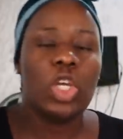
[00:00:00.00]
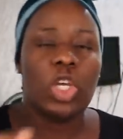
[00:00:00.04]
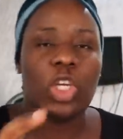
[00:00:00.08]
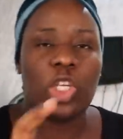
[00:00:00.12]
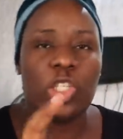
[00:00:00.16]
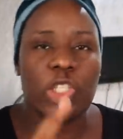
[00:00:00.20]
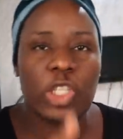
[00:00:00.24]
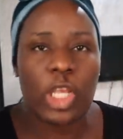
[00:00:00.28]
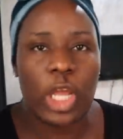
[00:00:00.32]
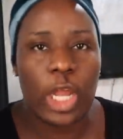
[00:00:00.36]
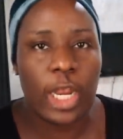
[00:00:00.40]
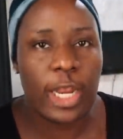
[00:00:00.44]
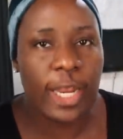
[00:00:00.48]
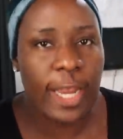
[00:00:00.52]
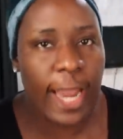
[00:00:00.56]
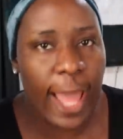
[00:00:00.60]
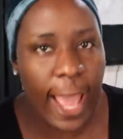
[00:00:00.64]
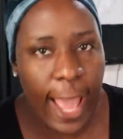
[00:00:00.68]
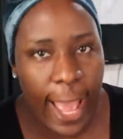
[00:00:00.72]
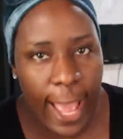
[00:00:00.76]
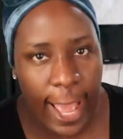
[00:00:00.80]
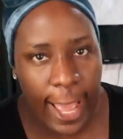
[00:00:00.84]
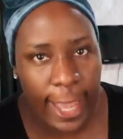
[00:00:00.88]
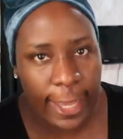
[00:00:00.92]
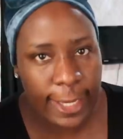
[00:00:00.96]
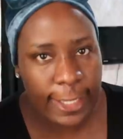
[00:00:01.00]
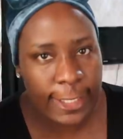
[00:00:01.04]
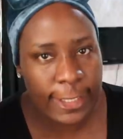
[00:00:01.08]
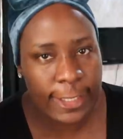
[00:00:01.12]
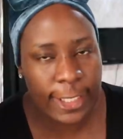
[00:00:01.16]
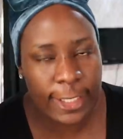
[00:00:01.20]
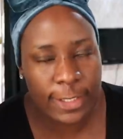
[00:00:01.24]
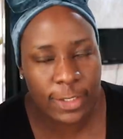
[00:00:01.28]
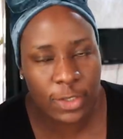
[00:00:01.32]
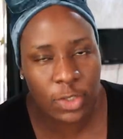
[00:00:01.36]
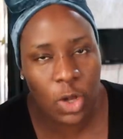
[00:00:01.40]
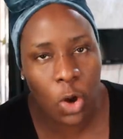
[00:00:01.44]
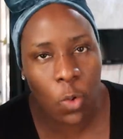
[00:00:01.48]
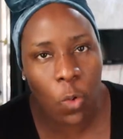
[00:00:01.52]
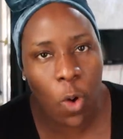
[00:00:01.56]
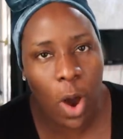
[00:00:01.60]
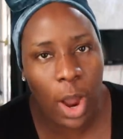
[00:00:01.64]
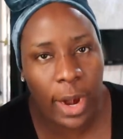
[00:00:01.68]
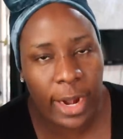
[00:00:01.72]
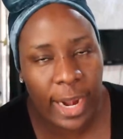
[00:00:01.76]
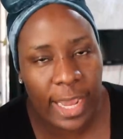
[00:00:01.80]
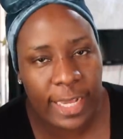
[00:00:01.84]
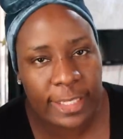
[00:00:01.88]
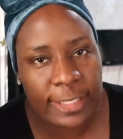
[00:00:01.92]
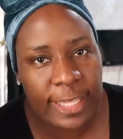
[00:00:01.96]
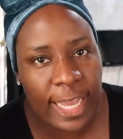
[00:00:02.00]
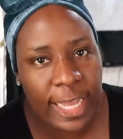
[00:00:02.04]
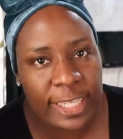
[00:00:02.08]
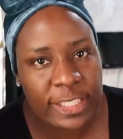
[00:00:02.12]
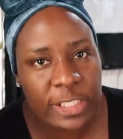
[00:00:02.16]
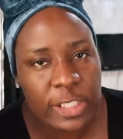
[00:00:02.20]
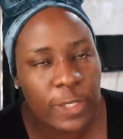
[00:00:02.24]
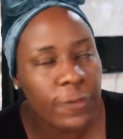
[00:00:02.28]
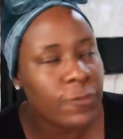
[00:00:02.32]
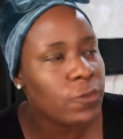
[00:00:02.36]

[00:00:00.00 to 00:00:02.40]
it's a lie. It does not work like that.